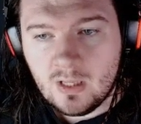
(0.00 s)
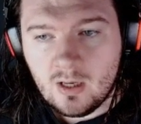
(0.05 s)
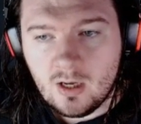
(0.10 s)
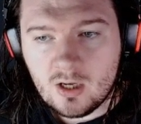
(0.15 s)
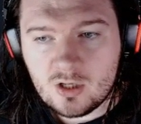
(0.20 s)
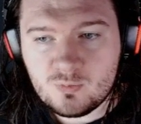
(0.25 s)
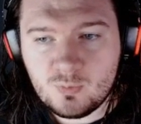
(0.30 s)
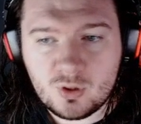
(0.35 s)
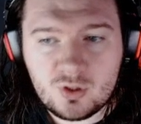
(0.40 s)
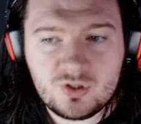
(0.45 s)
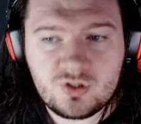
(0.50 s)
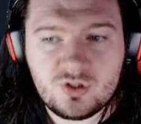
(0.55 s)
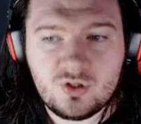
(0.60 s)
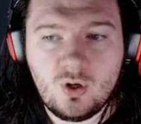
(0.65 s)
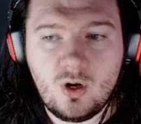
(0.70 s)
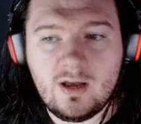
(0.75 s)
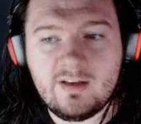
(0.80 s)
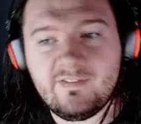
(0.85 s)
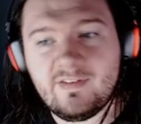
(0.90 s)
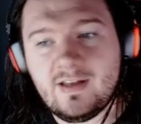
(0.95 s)
As modders do
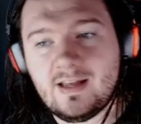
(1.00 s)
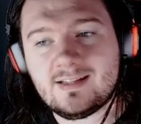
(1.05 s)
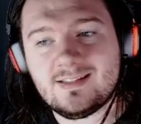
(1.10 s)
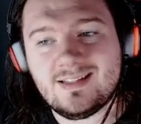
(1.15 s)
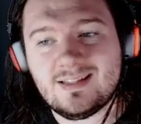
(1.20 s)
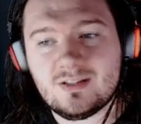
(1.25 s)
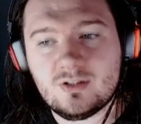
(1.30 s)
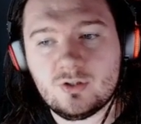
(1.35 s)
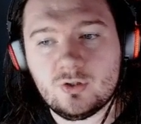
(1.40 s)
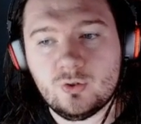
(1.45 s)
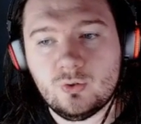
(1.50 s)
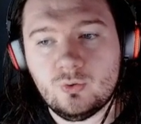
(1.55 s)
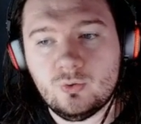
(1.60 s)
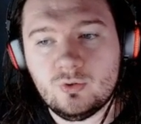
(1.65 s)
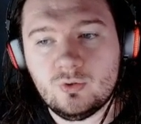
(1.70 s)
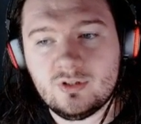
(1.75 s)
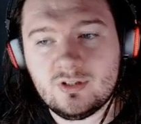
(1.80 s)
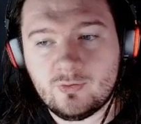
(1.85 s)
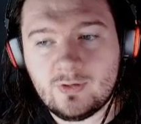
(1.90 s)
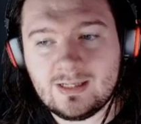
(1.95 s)
not have access to
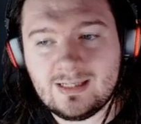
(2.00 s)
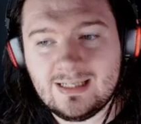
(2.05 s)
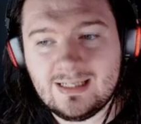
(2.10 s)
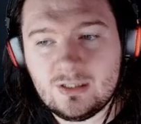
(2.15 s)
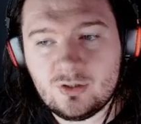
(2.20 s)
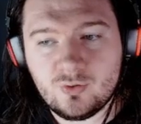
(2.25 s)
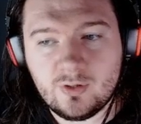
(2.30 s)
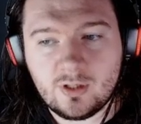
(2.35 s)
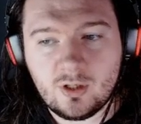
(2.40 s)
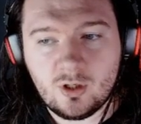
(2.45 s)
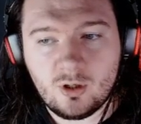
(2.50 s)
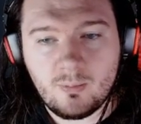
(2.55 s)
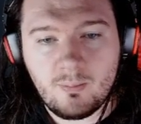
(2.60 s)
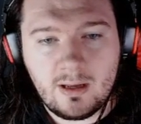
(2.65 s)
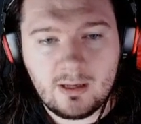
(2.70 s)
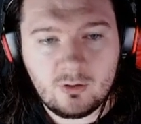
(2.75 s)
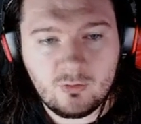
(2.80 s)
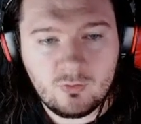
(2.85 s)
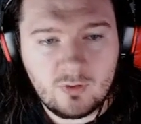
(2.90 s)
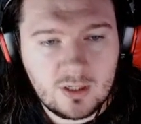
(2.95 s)
directly trigger
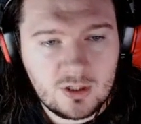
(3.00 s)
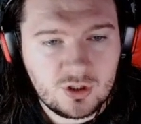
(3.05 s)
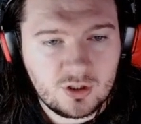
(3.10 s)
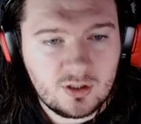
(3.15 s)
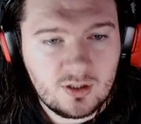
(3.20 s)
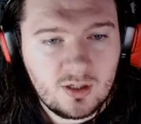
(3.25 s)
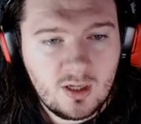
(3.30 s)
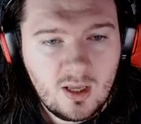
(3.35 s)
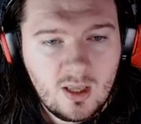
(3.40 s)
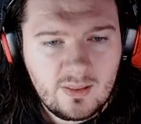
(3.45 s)
migration,